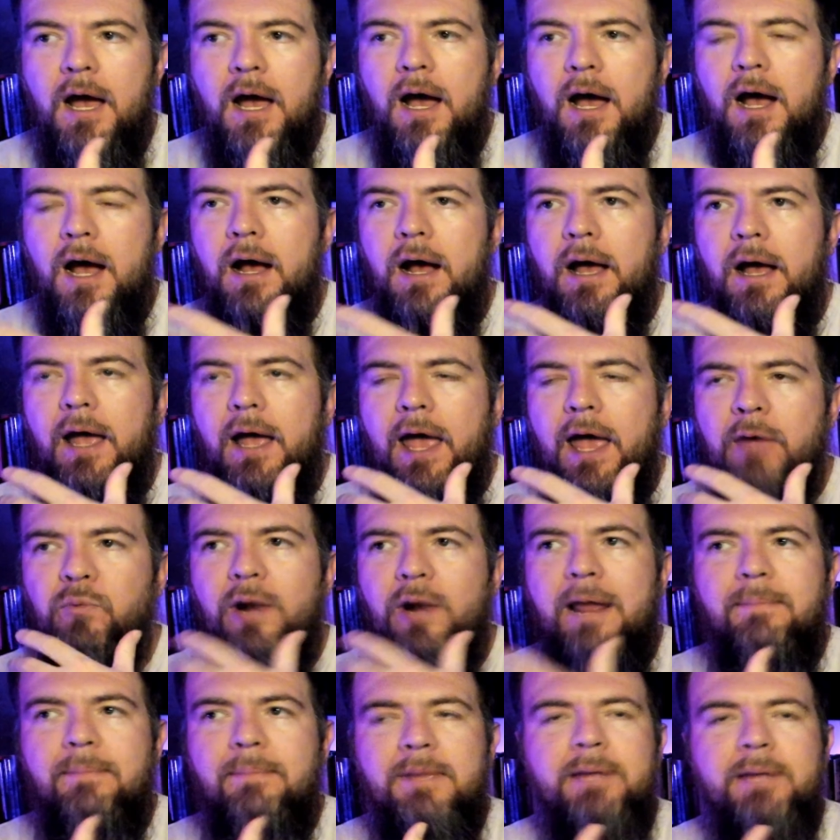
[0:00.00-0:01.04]
And what
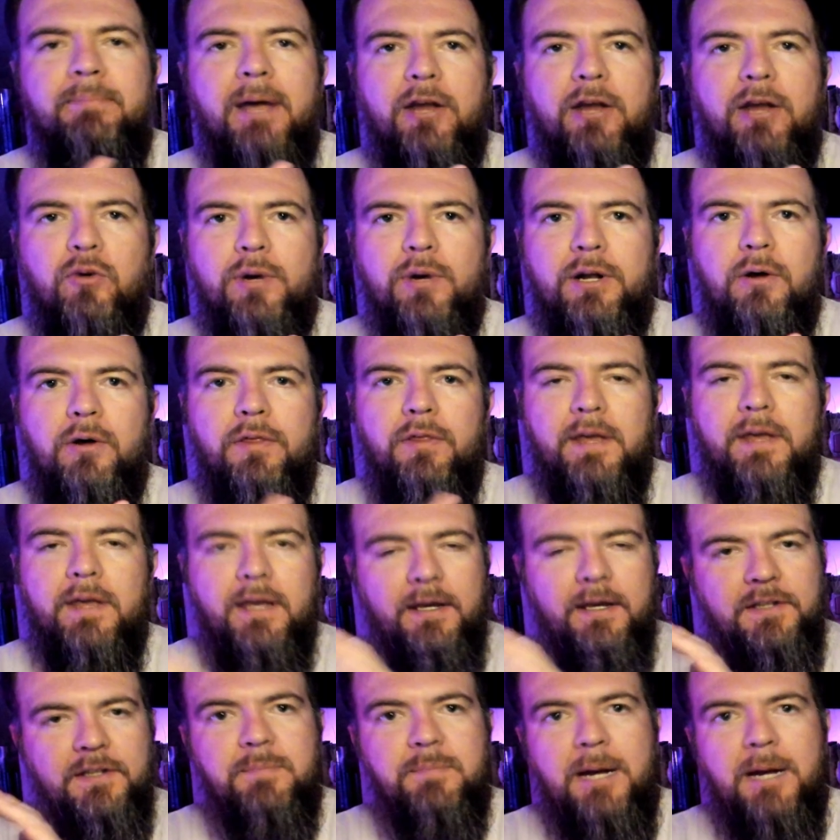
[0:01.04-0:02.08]
I mean by critical
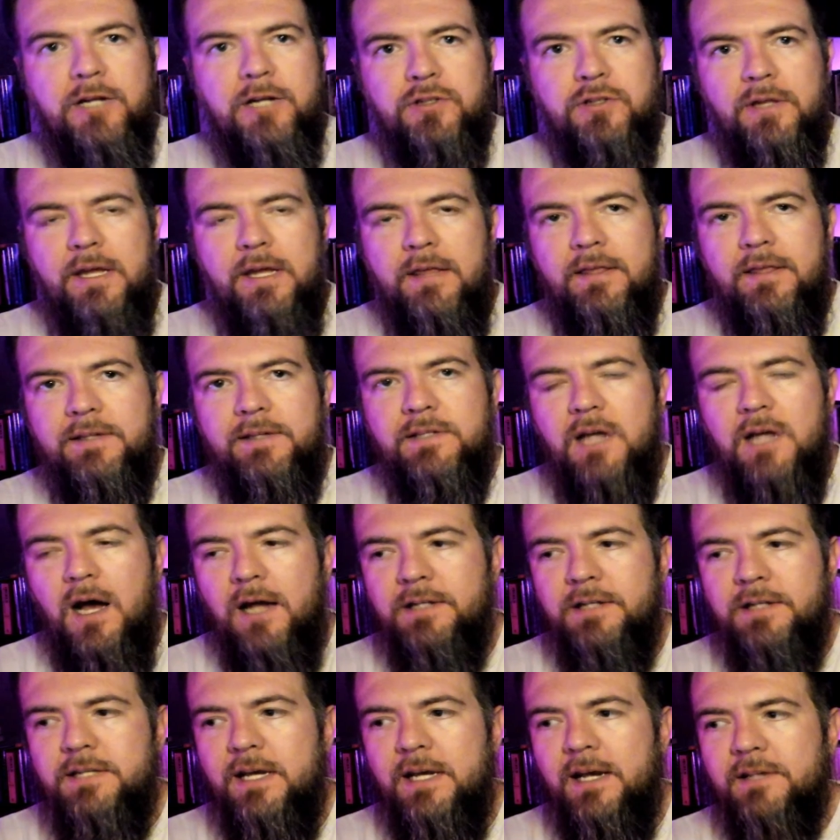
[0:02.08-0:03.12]
thinking, especially in this
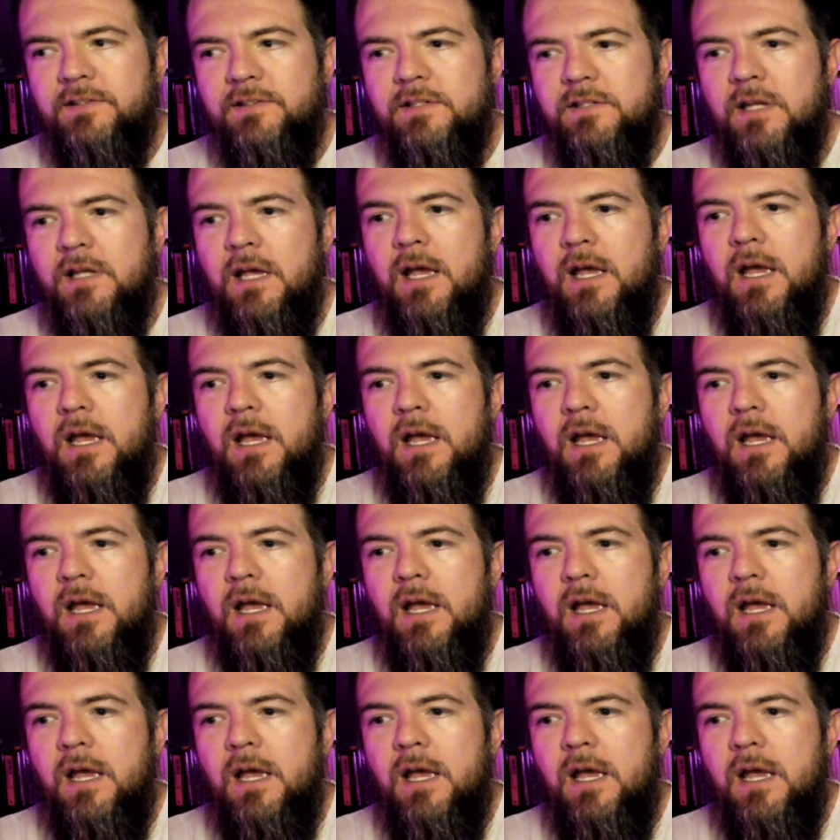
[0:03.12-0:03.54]
context,